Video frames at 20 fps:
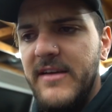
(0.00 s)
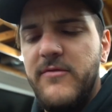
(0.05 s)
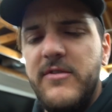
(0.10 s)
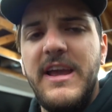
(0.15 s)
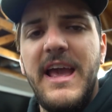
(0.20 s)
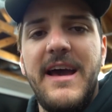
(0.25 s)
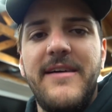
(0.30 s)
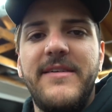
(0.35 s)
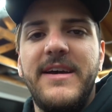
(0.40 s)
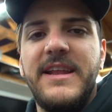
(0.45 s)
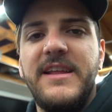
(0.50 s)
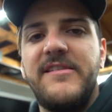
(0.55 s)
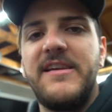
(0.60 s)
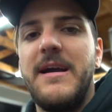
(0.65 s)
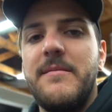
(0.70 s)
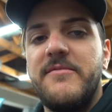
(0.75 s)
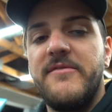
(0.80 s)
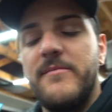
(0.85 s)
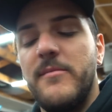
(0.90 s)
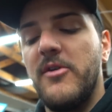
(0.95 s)
If we have any
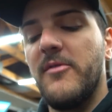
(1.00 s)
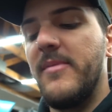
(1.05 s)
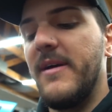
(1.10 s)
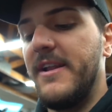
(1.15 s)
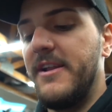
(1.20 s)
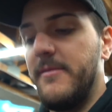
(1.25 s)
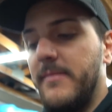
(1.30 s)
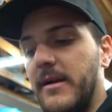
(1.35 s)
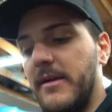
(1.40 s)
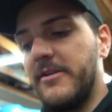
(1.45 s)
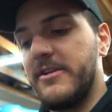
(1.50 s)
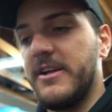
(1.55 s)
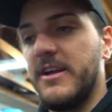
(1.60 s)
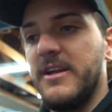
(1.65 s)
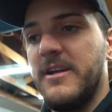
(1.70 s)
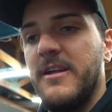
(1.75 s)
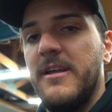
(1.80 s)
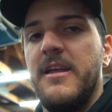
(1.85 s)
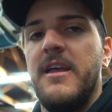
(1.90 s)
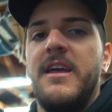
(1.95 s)
type of moped in
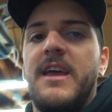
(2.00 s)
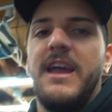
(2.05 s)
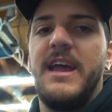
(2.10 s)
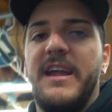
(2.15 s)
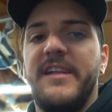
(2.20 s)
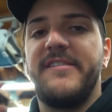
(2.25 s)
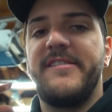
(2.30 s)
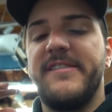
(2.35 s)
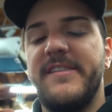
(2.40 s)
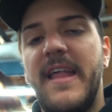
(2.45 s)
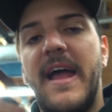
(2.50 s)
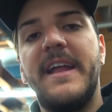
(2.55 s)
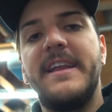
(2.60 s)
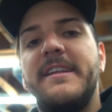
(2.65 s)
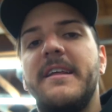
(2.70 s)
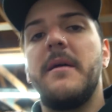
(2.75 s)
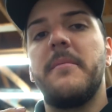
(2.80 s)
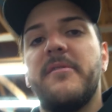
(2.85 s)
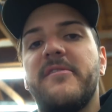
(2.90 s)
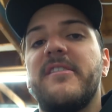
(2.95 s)
America, it's
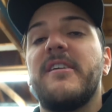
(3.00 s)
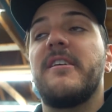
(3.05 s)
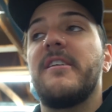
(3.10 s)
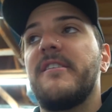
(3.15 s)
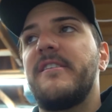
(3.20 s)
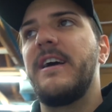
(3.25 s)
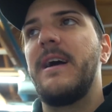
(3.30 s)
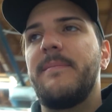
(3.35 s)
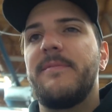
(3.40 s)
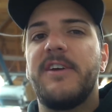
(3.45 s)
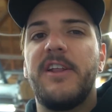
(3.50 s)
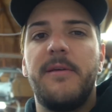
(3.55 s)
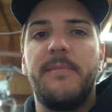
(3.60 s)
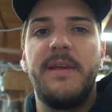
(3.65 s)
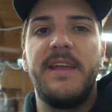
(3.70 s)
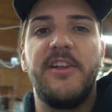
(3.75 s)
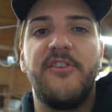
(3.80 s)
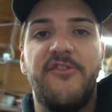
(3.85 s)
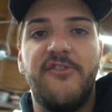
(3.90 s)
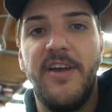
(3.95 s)
99% of the time gonna
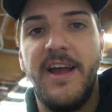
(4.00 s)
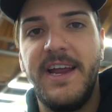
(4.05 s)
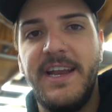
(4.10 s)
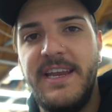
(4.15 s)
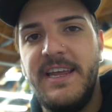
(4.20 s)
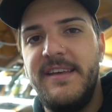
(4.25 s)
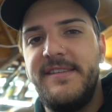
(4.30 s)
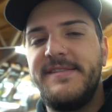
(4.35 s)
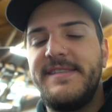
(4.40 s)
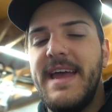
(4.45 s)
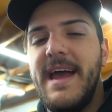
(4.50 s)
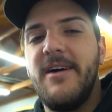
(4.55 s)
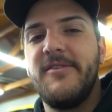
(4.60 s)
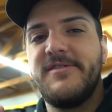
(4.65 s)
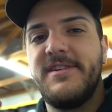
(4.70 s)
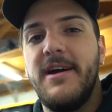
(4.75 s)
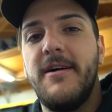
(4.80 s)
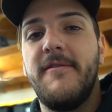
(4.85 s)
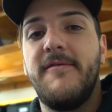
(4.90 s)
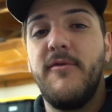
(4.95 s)
be a Chinese Tao
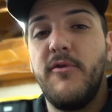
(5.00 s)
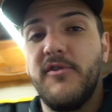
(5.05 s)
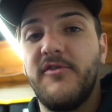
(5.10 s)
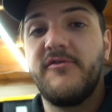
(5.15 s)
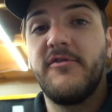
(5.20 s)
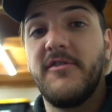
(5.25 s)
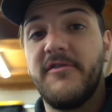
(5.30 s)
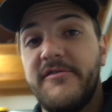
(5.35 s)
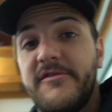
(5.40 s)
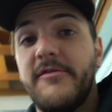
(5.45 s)
Tao four-stroke